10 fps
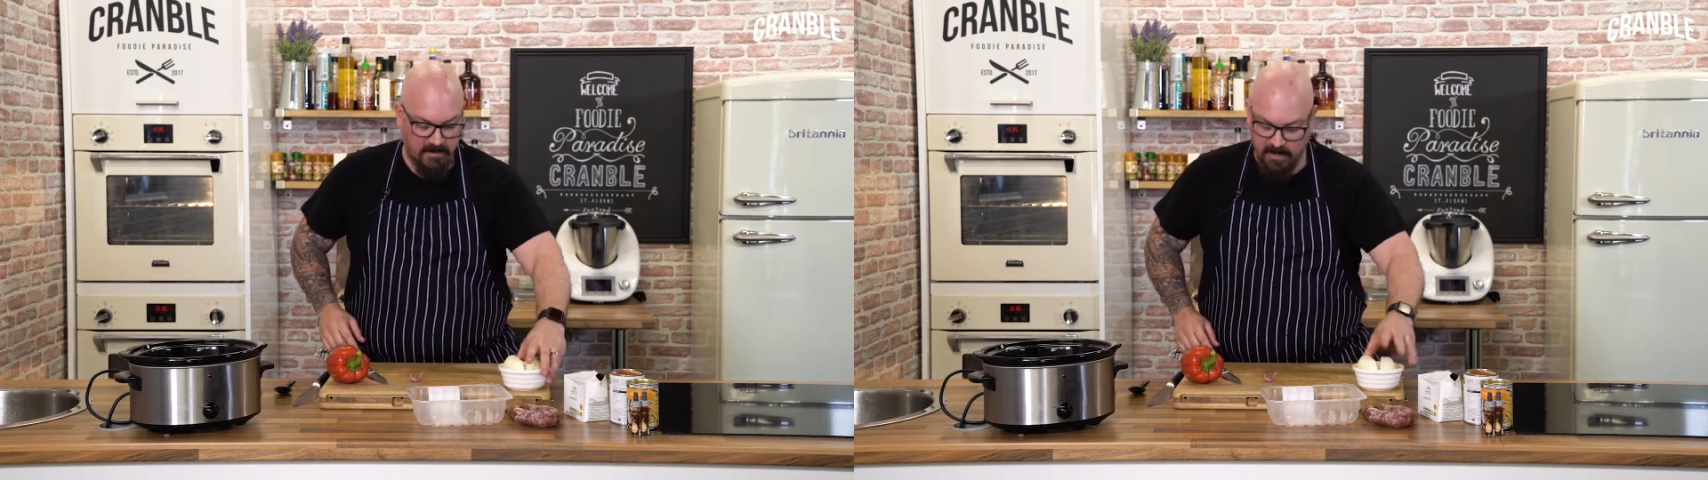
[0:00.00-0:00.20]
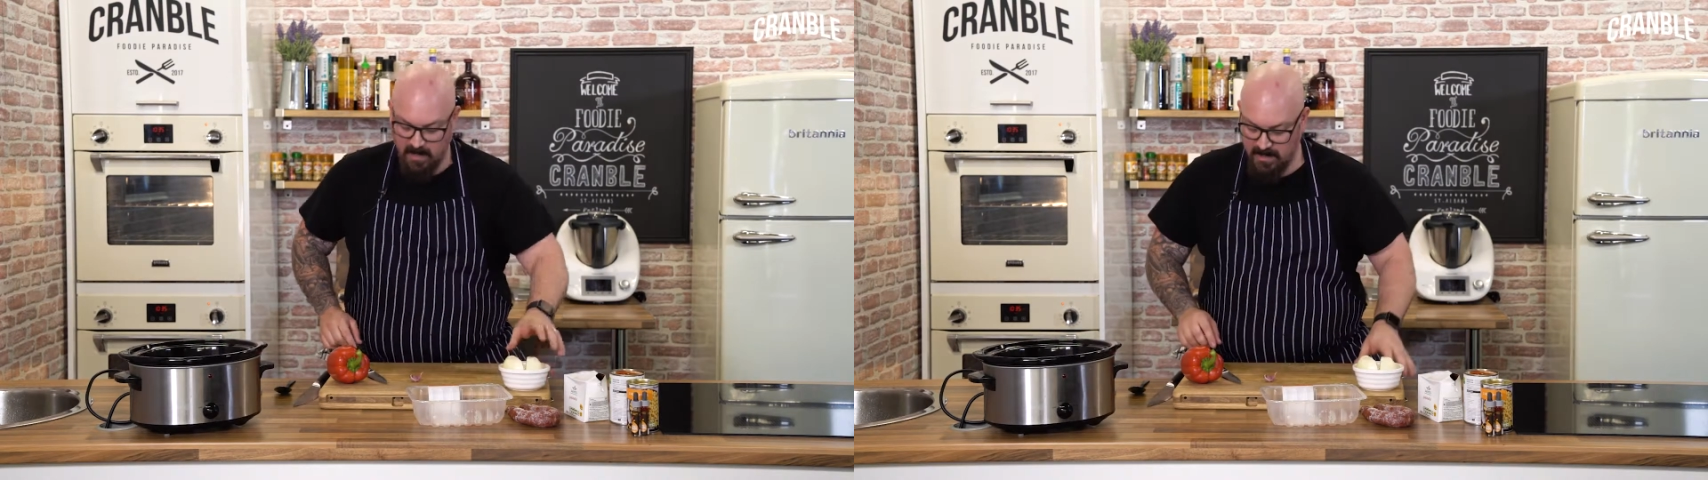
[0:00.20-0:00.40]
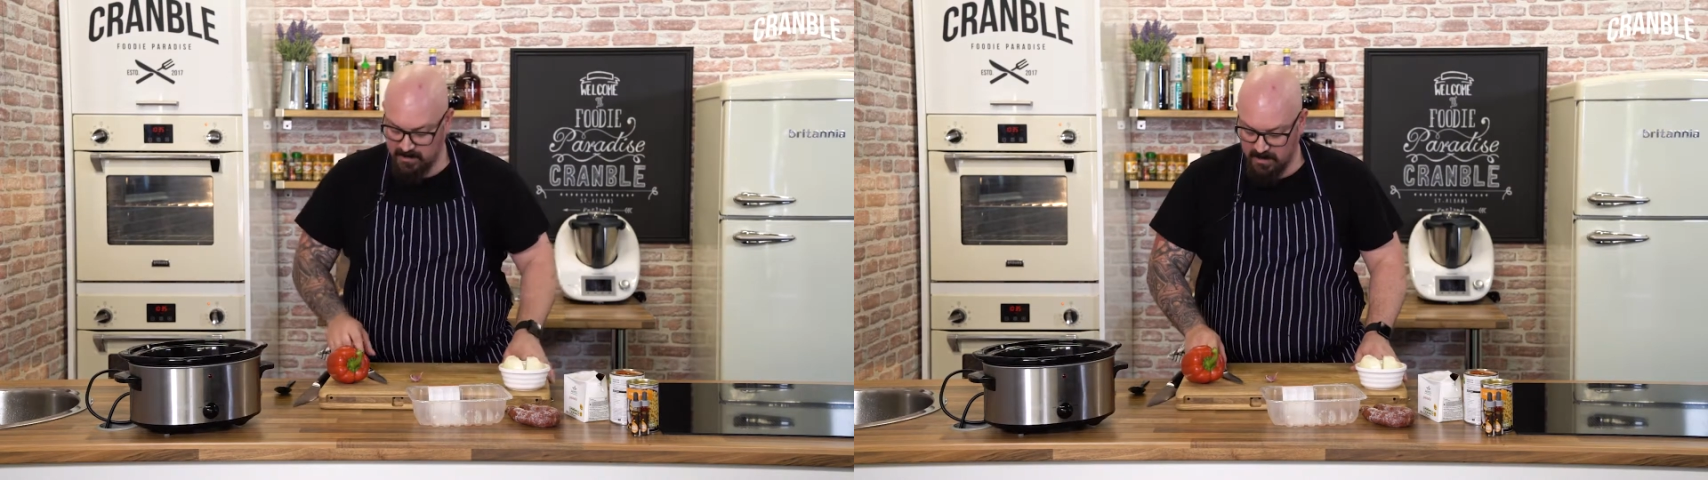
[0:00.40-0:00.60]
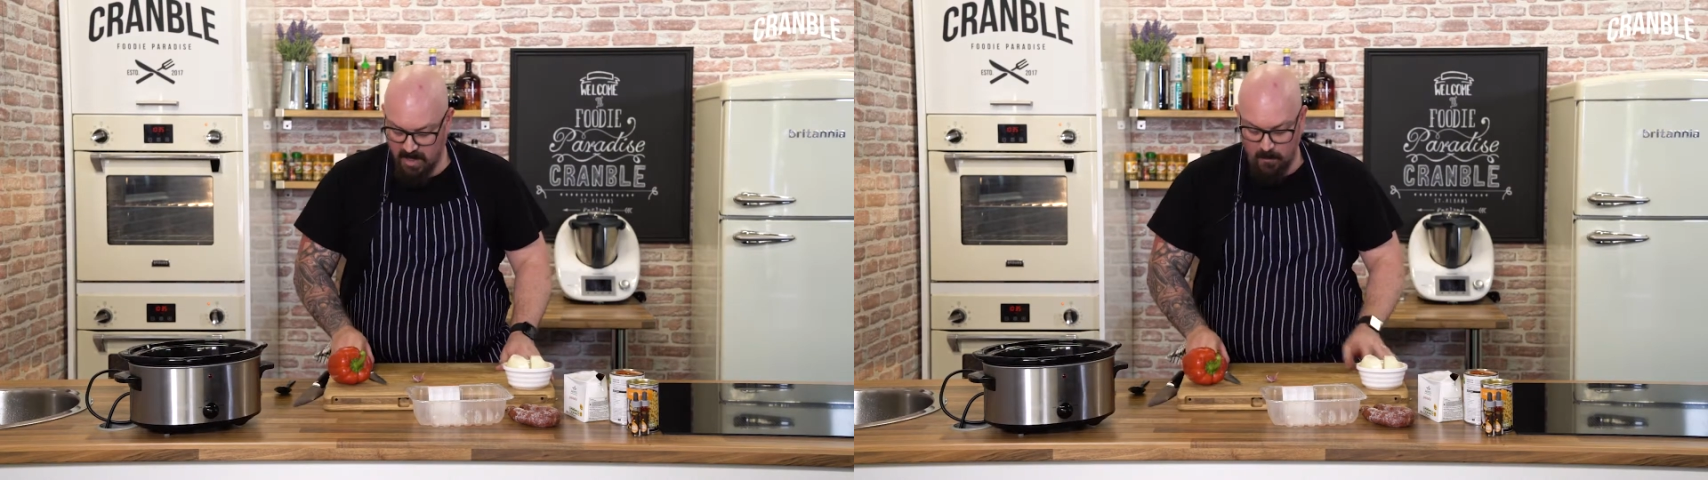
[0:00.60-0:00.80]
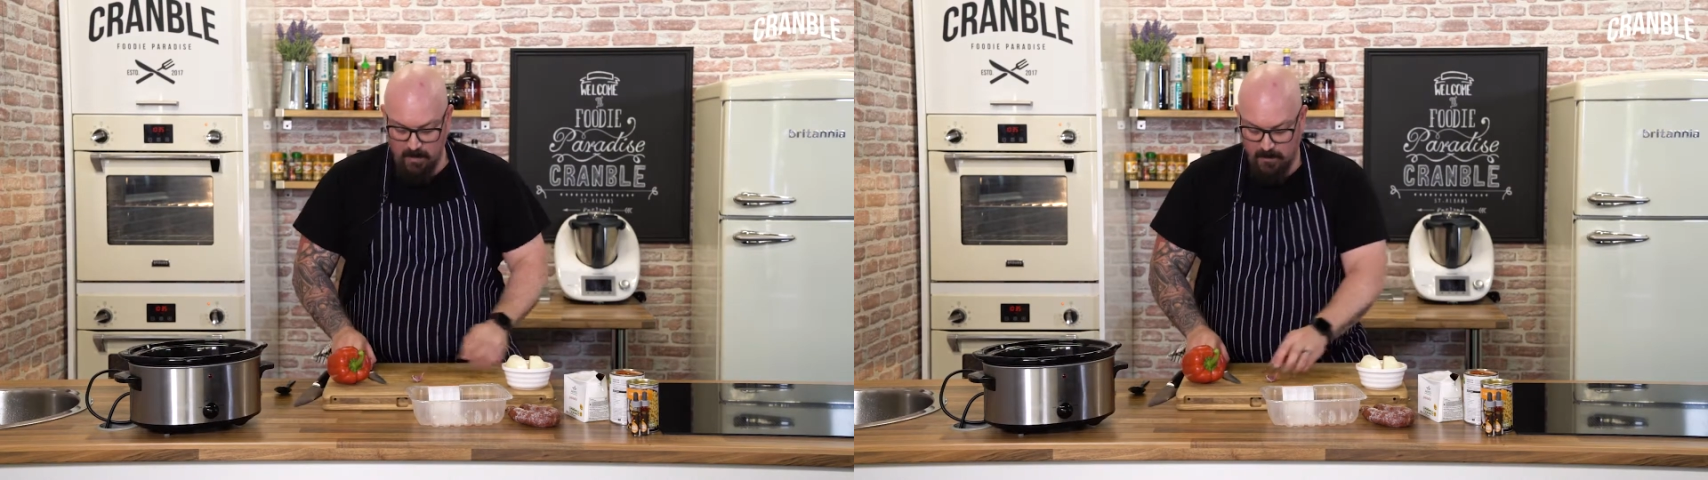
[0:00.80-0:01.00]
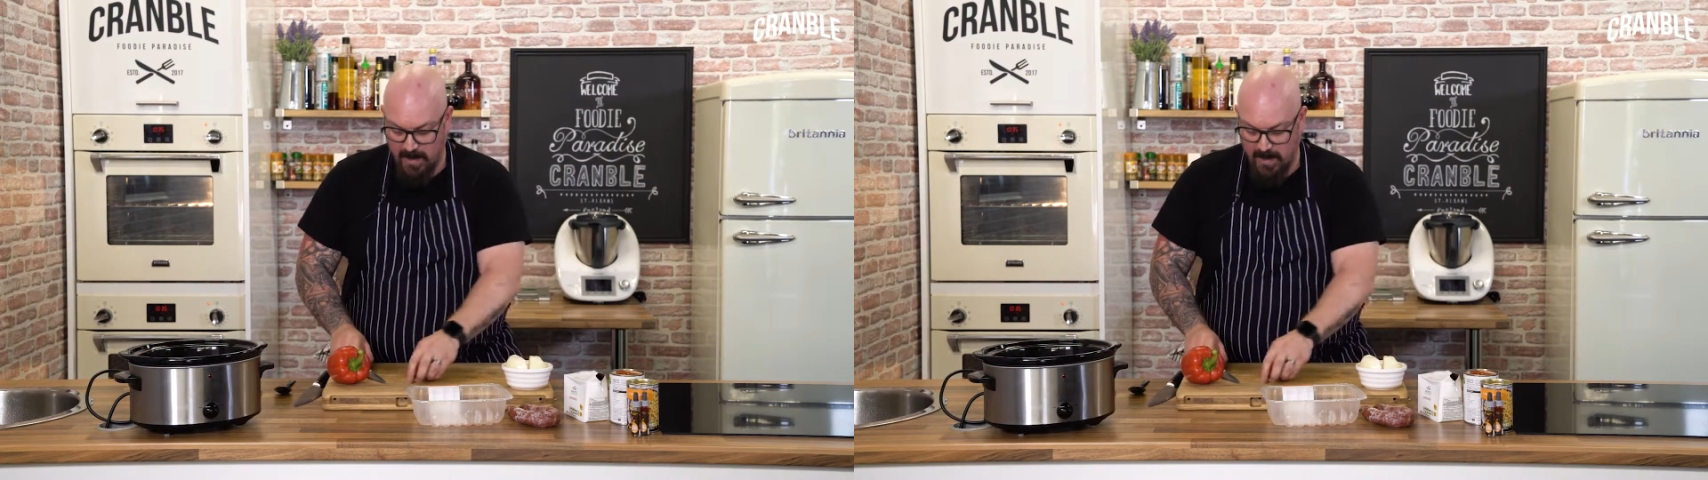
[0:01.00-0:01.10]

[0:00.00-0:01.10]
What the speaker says: So let's start with the